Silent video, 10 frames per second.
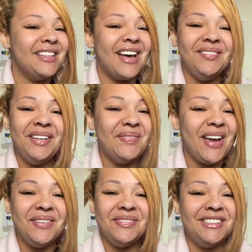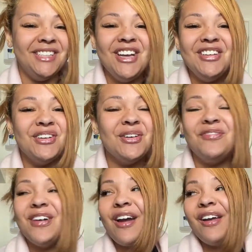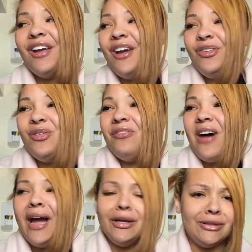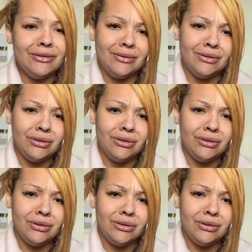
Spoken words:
That means, baby, you a fire.